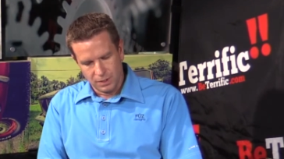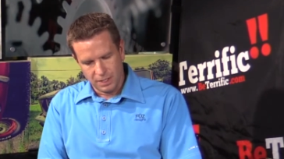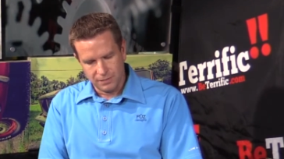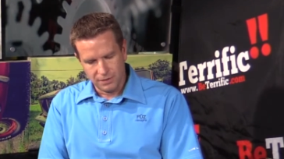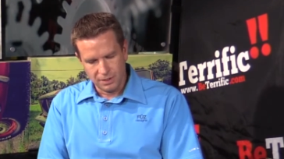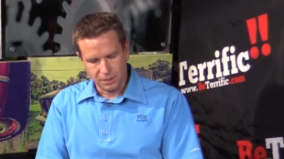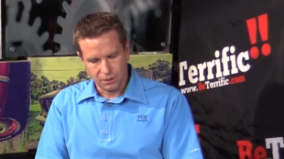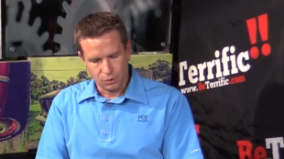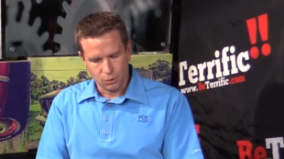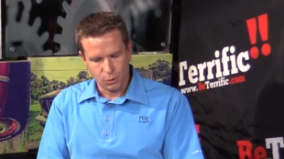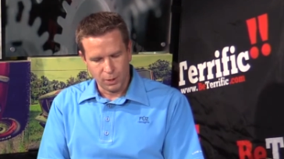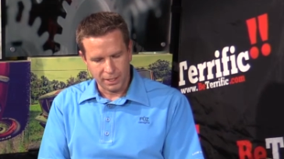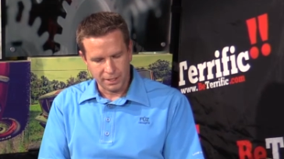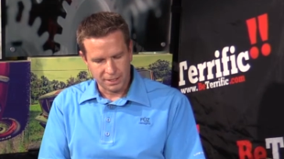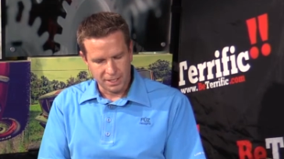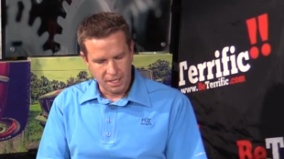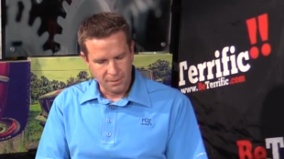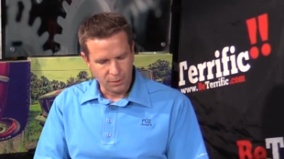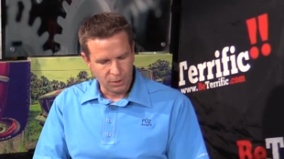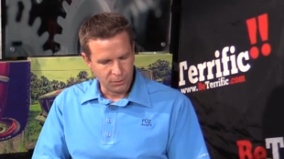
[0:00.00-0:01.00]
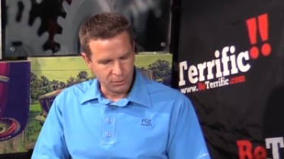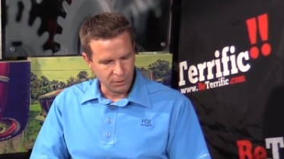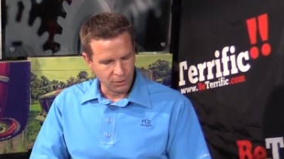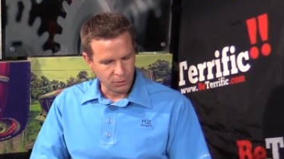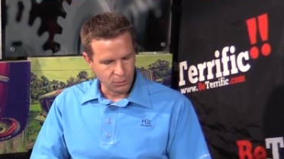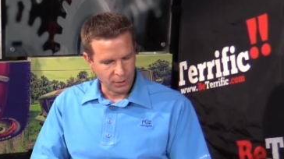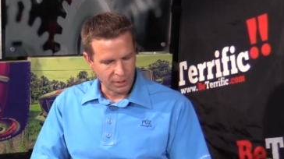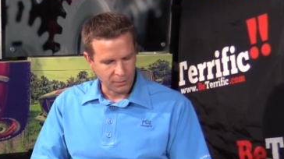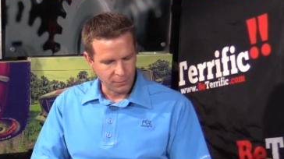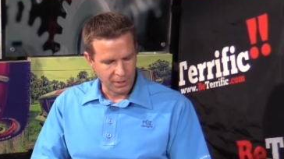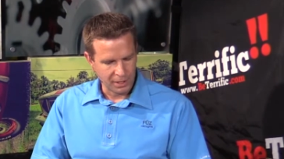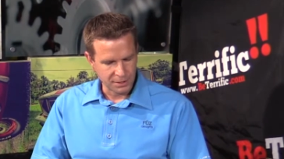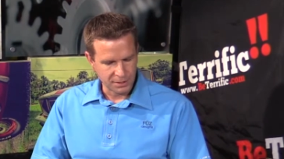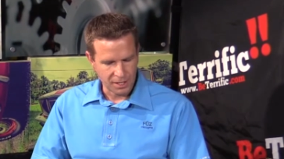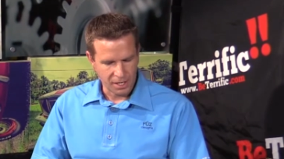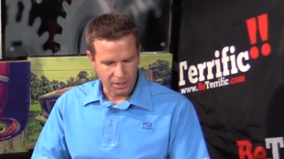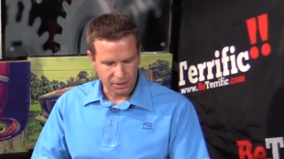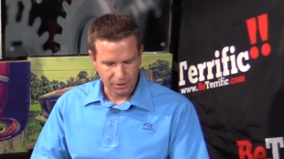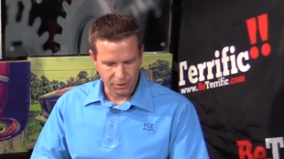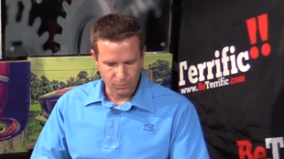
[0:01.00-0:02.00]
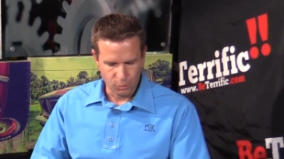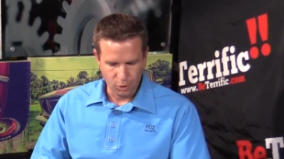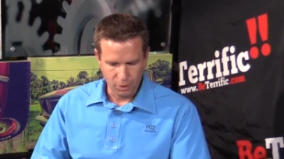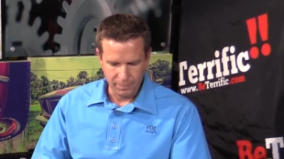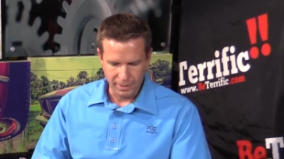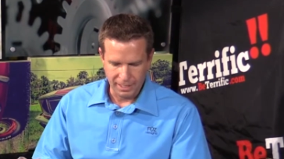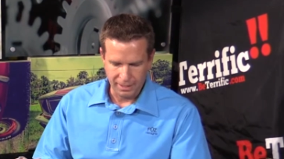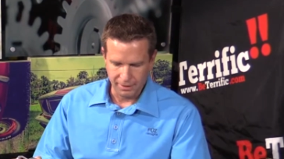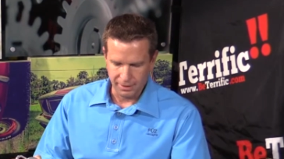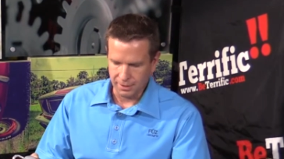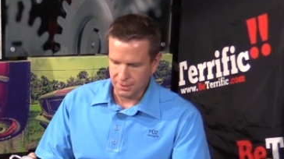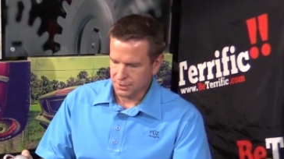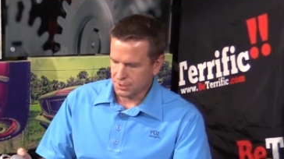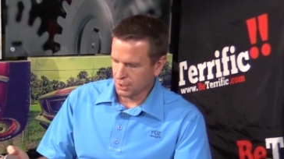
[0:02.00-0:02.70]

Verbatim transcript: Give you a little quick demo real quick and we can talk a little more about it.